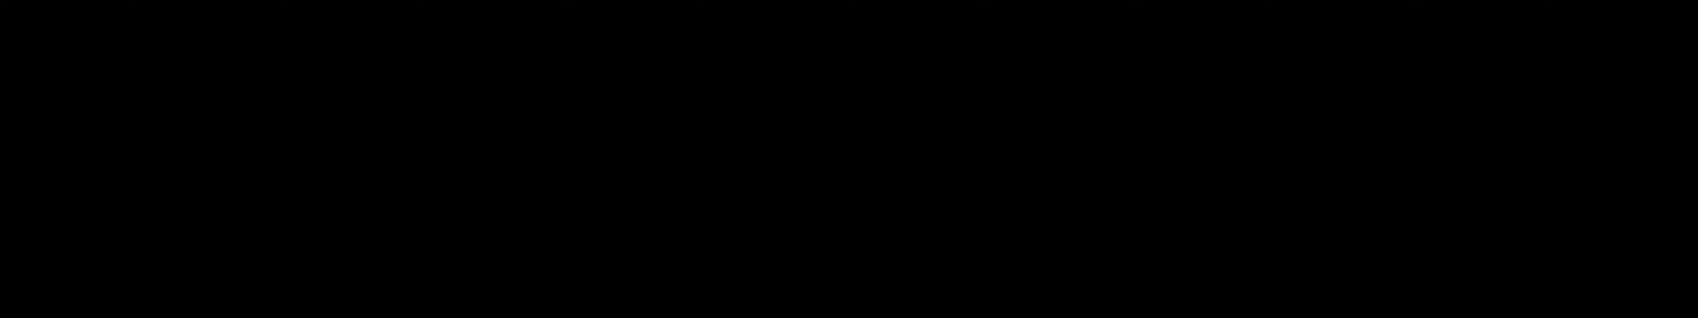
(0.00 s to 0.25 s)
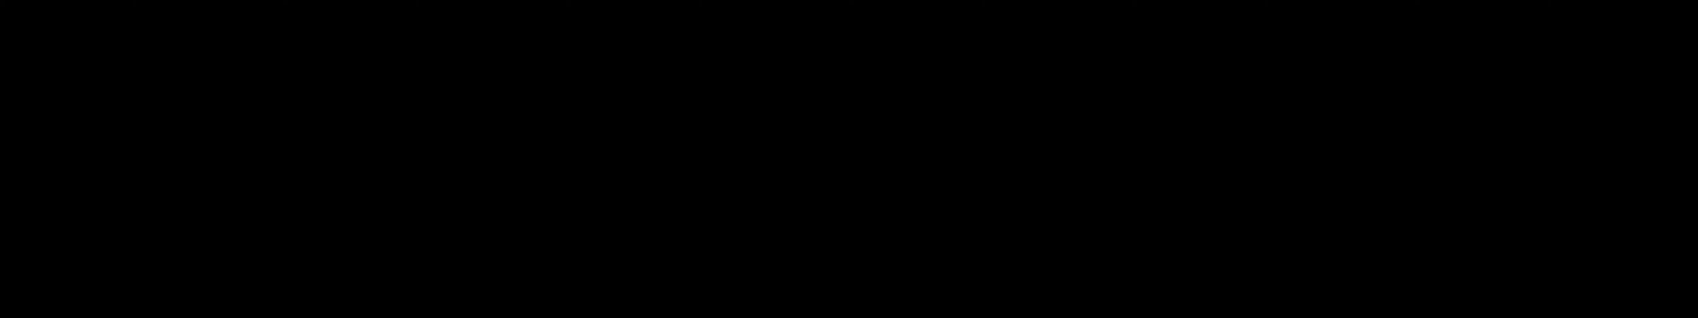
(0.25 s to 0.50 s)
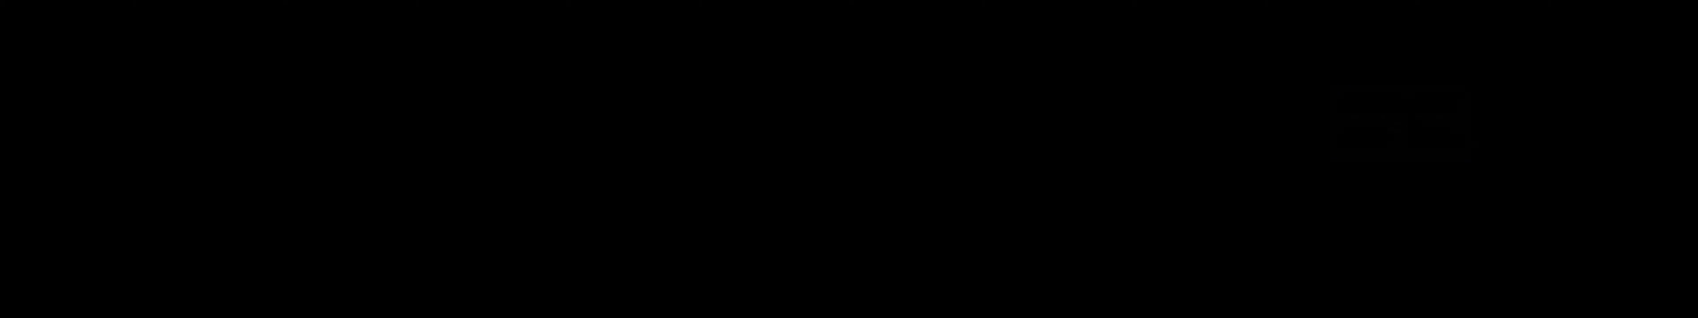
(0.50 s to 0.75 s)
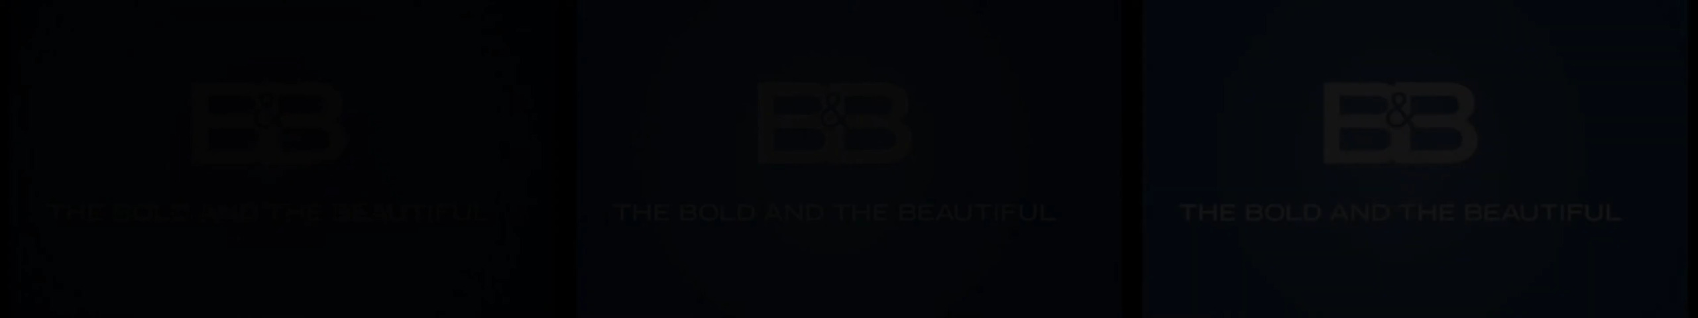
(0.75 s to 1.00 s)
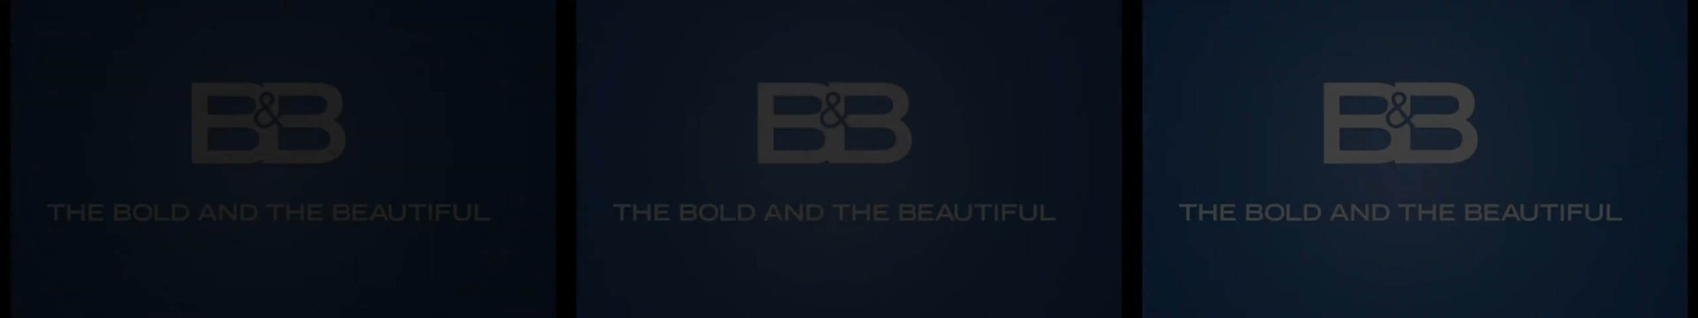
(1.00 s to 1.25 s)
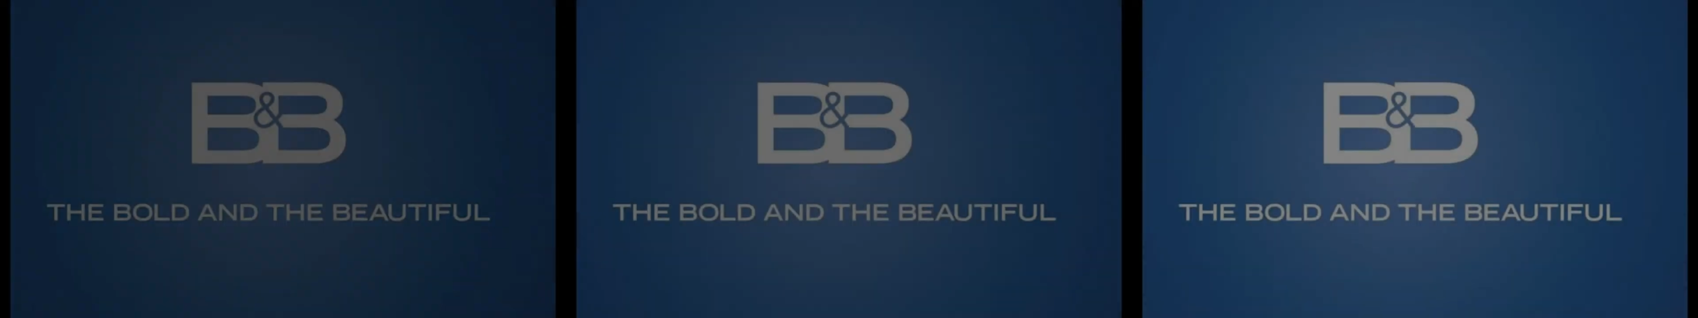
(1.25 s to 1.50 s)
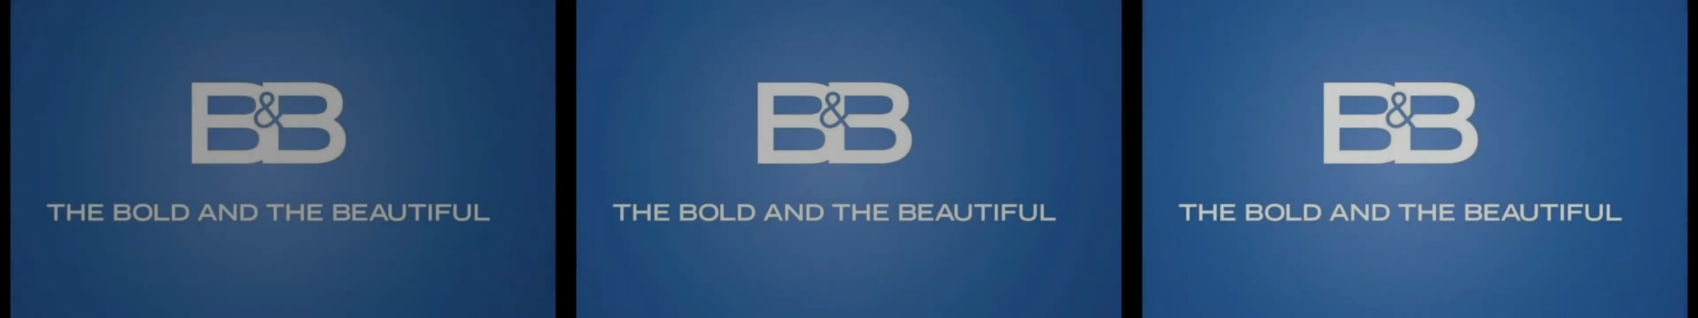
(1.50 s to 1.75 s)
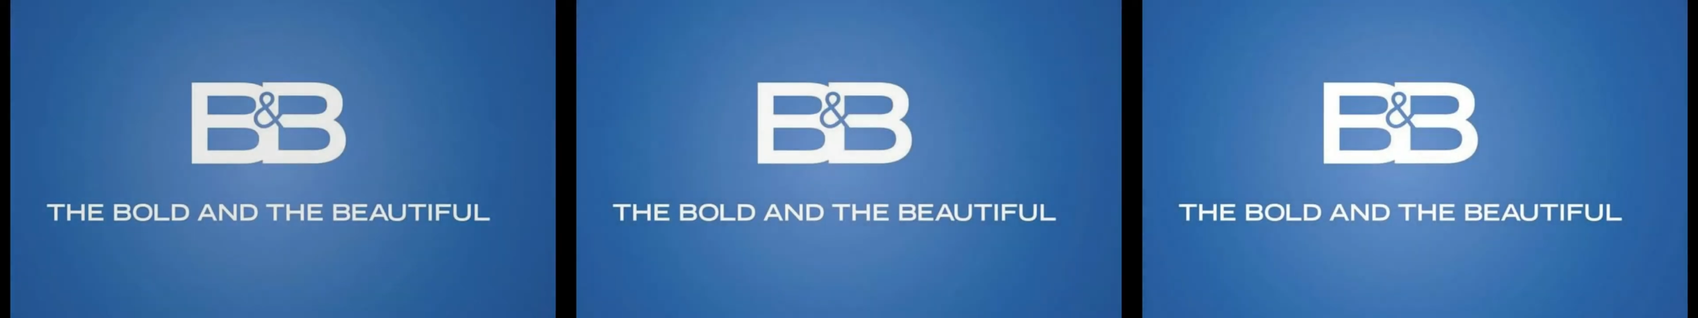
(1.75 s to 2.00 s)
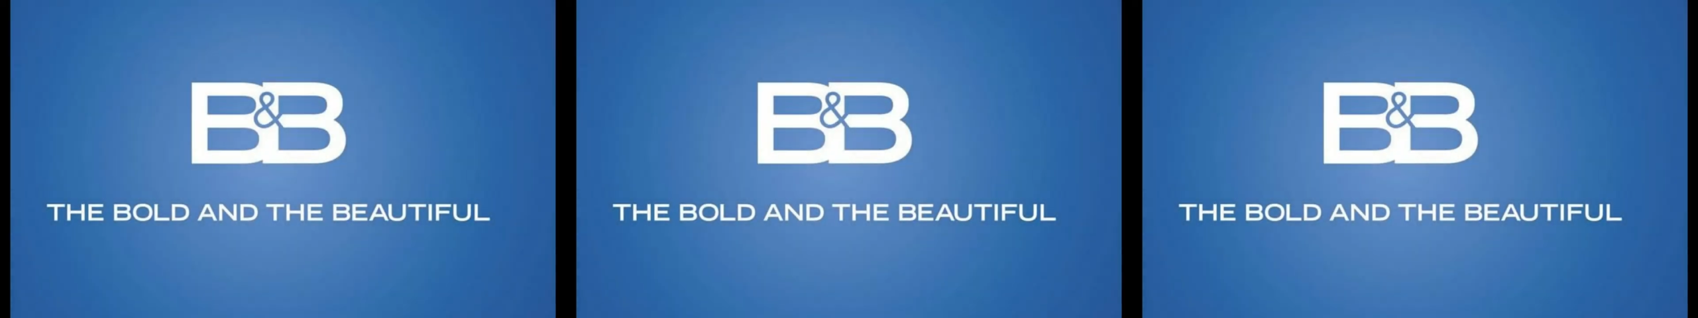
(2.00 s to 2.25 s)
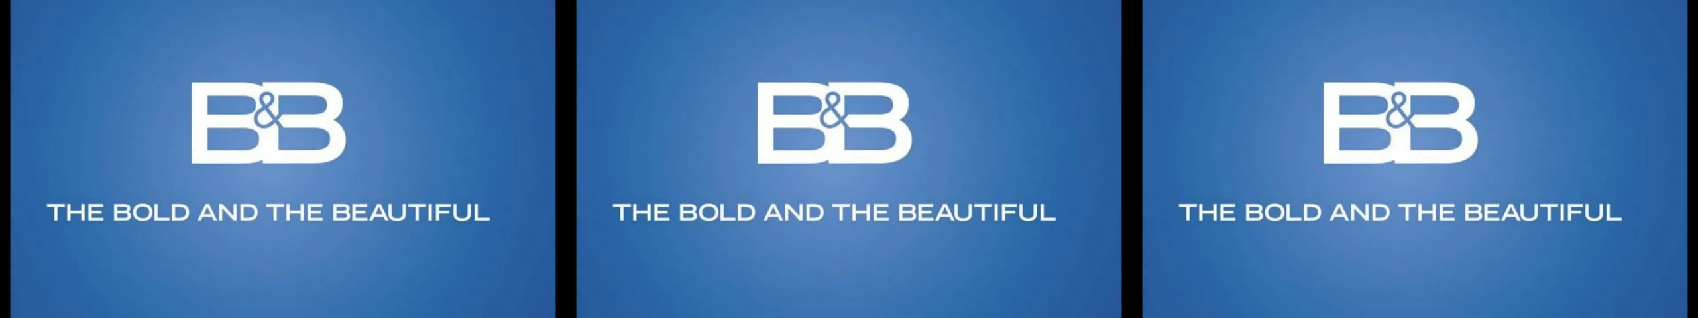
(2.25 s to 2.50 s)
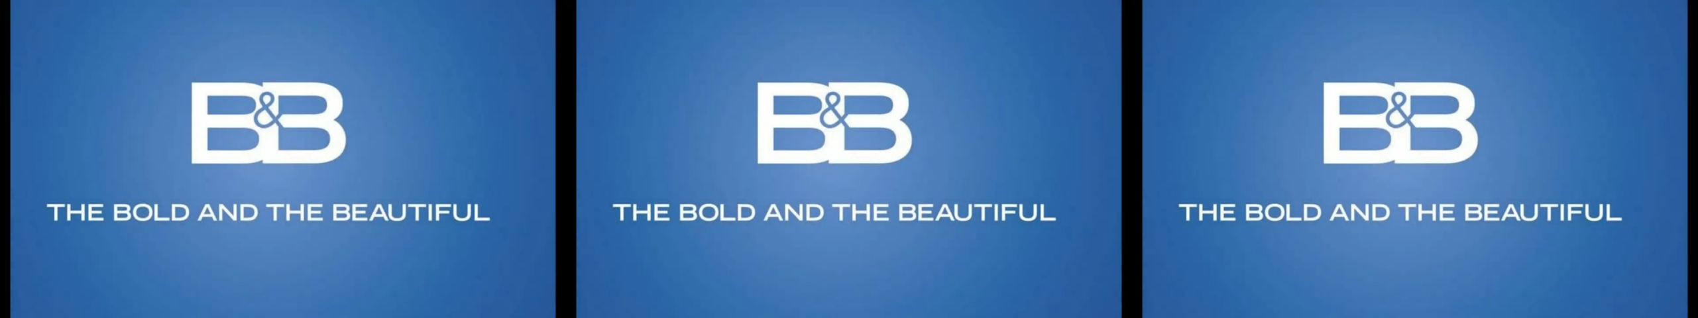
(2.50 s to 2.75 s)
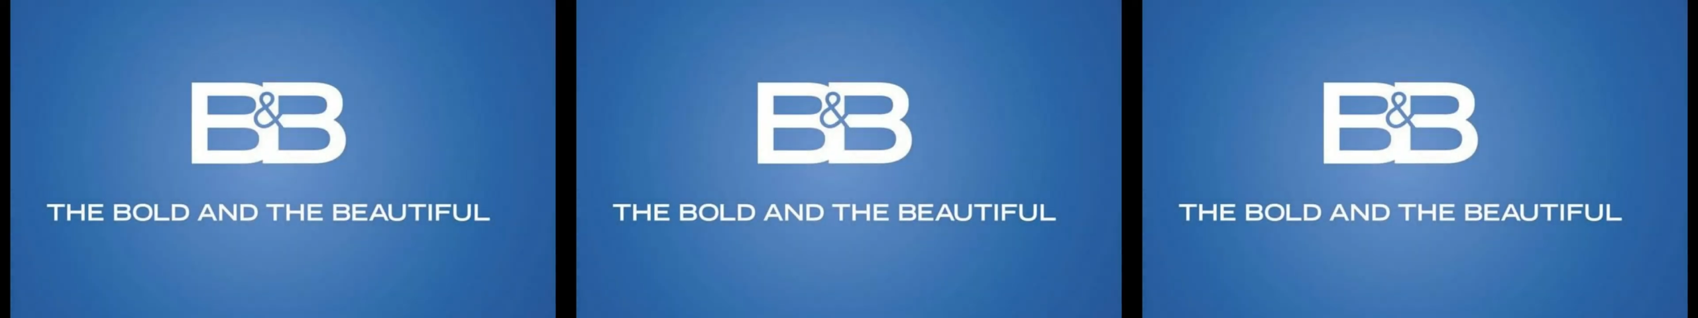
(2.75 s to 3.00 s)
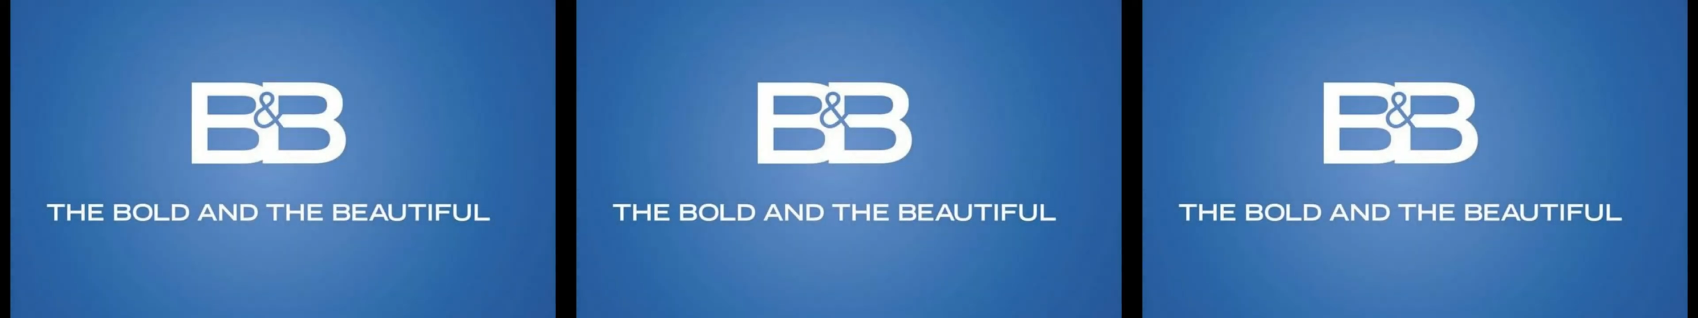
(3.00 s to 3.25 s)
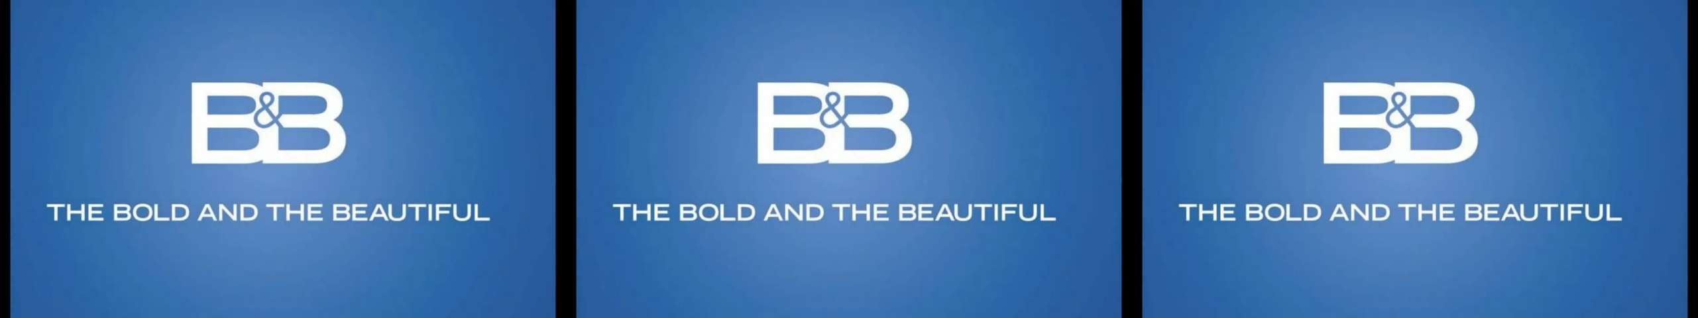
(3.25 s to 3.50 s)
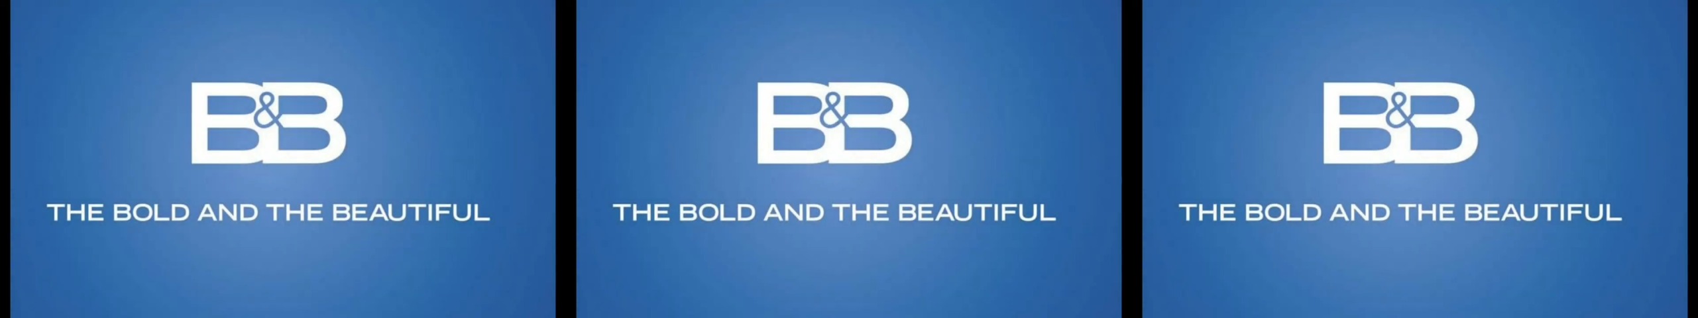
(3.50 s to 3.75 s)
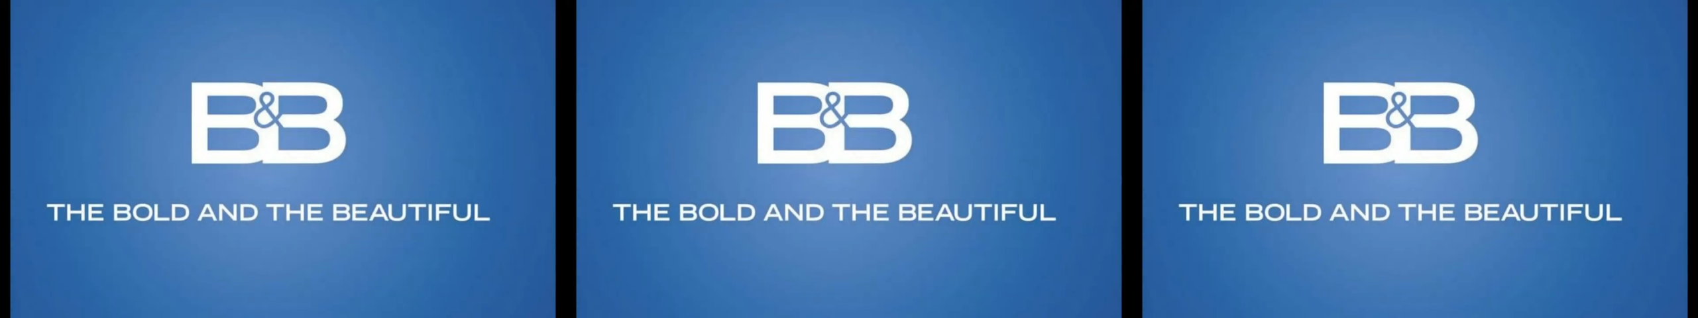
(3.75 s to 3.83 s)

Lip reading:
Nobody's mouth can be seen.